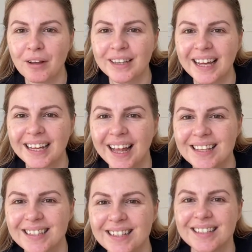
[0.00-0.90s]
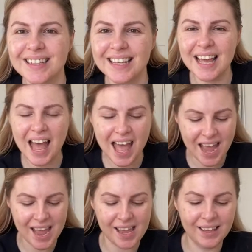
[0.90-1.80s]
online classes.
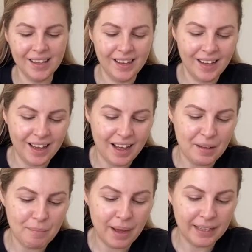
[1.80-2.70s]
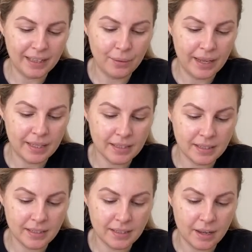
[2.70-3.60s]
Yay! Uh, Milo
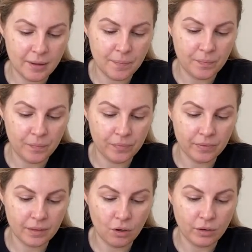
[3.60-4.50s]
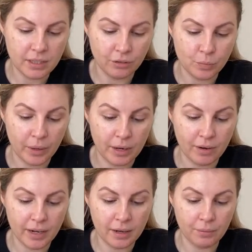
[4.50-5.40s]
is um, on his lunch break
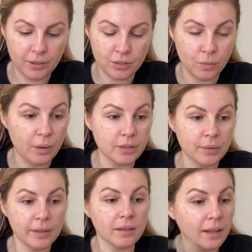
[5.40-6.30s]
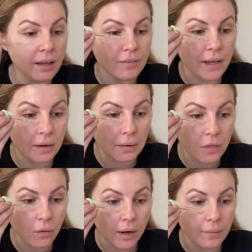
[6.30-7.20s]
right now, which is why we're doing the live now. I
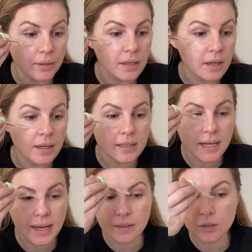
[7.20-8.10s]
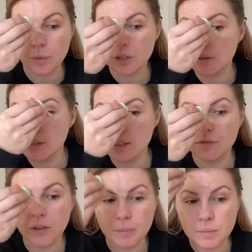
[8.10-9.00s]
thought I would take this opportunity to
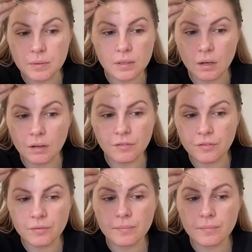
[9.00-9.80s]
film some stuff.